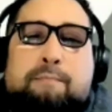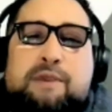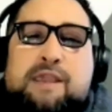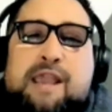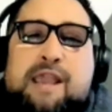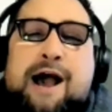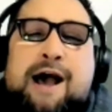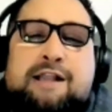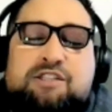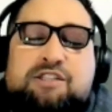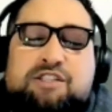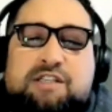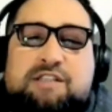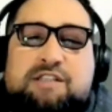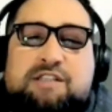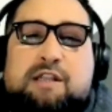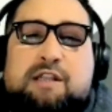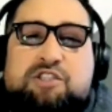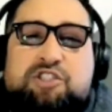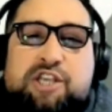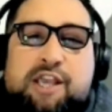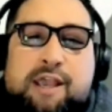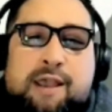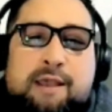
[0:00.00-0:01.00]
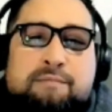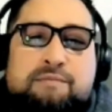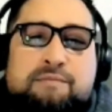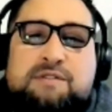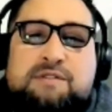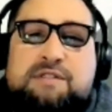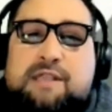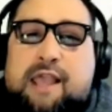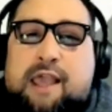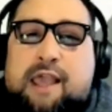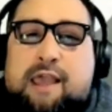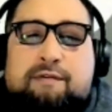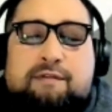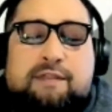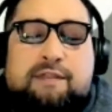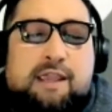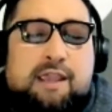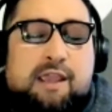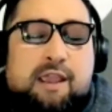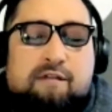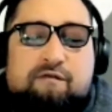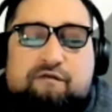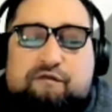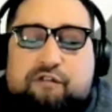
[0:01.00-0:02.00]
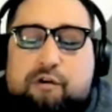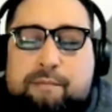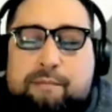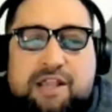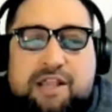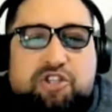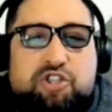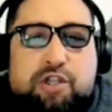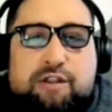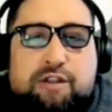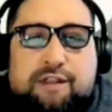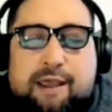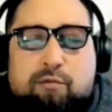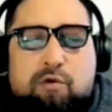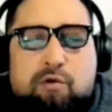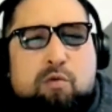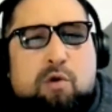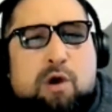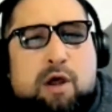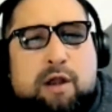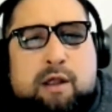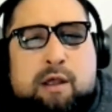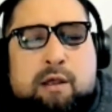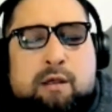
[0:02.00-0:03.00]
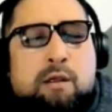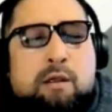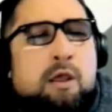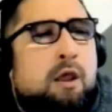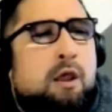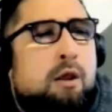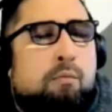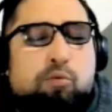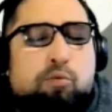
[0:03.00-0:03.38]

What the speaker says: beyond just the gems and the information that we want to